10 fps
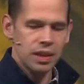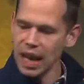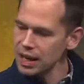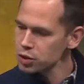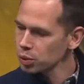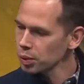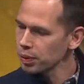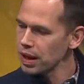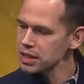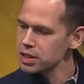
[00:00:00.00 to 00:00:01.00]
The angel
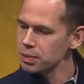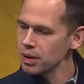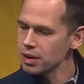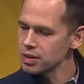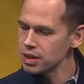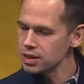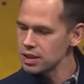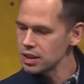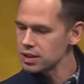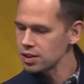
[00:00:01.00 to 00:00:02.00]
replies to Mary and says,
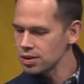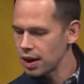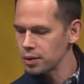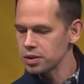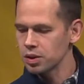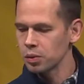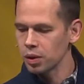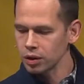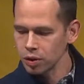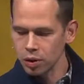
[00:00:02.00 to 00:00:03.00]
This, here's how it's going to work.